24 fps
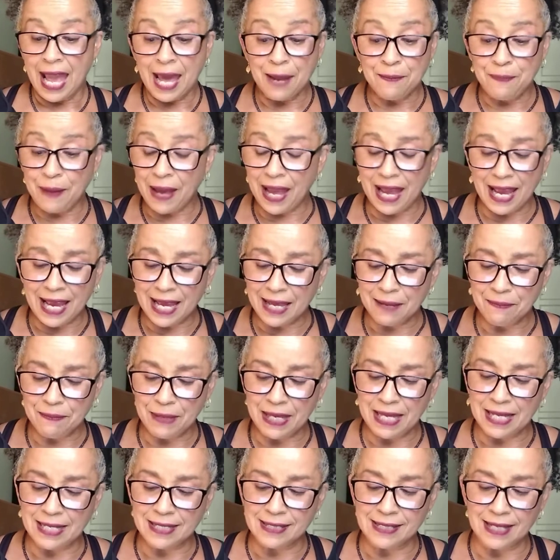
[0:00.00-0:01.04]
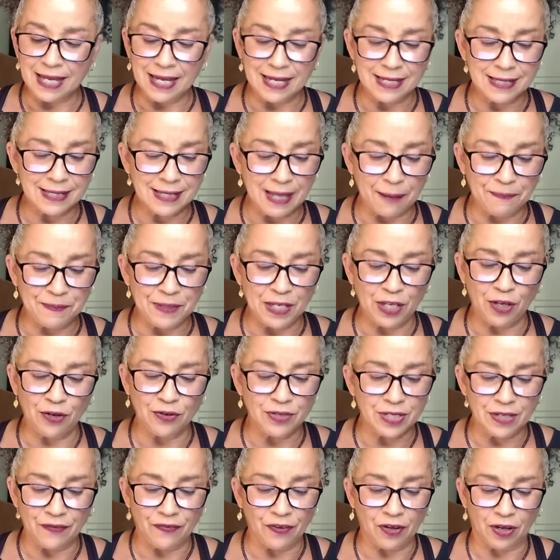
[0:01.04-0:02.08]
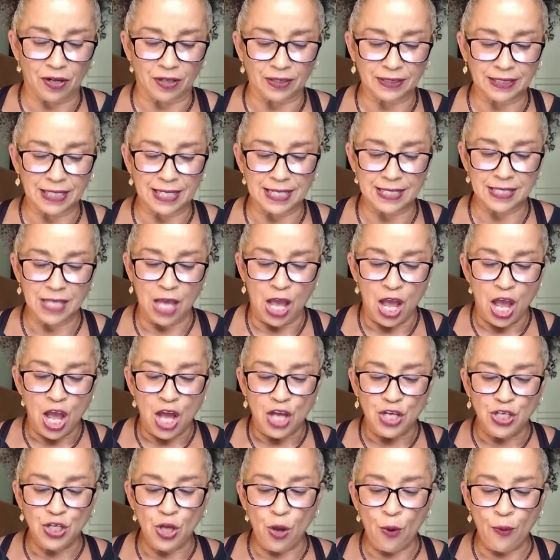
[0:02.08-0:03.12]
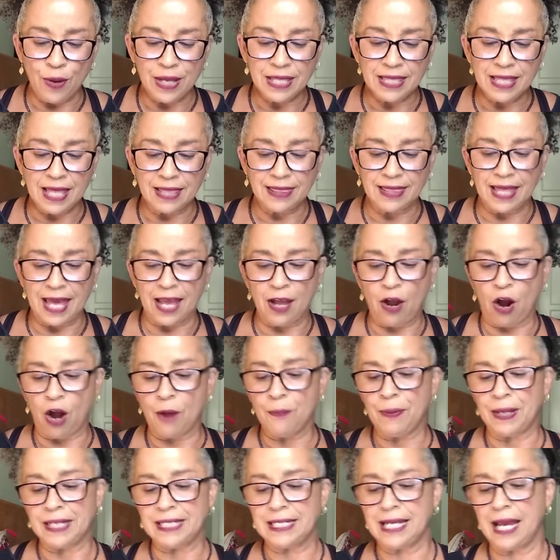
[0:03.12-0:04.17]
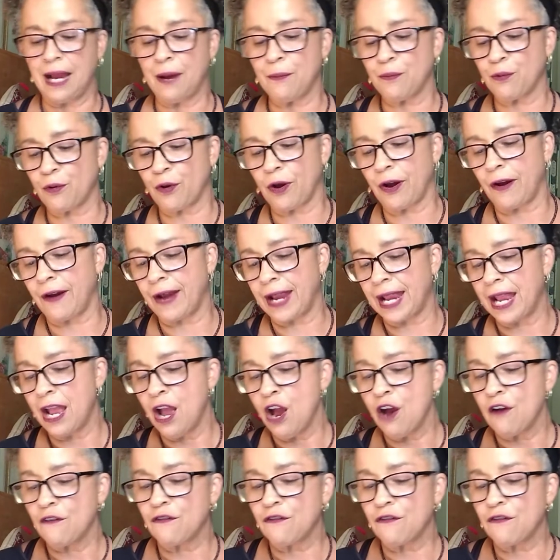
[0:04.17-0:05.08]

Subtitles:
And paying means accepting your difficulties, knowing that they are but temporary.